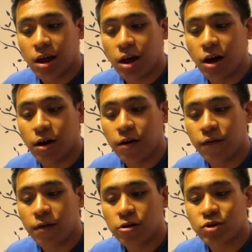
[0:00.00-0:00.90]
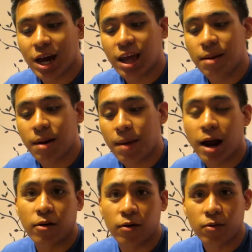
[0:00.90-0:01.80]
of tracking my
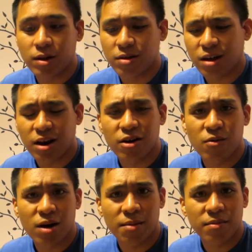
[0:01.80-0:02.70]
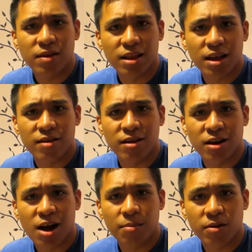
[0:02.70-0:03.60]
macros, which I don't know why I'm saying that as an
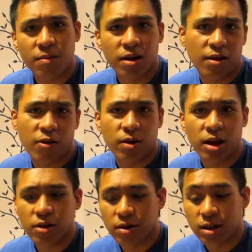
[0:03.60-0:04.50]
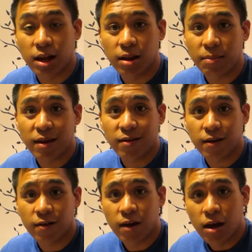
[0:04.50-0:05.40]
accomplishment, because that's what I do on a daily
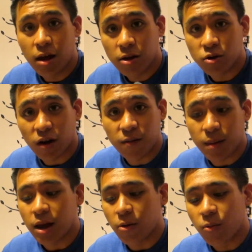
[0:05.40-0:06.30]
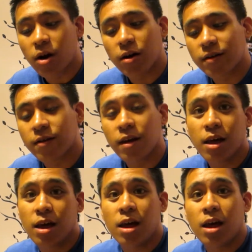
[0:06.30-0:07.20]
basis. Trust me, it works.
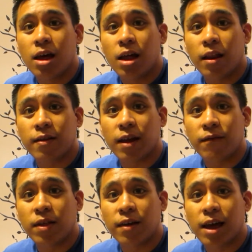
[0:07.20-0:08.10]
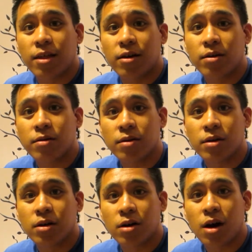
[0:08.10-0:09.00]
Let's get fit together.
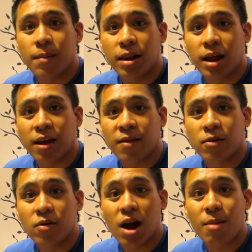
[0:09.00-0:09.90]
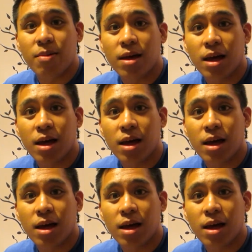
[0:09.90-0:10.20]
Comment, like, subscribe.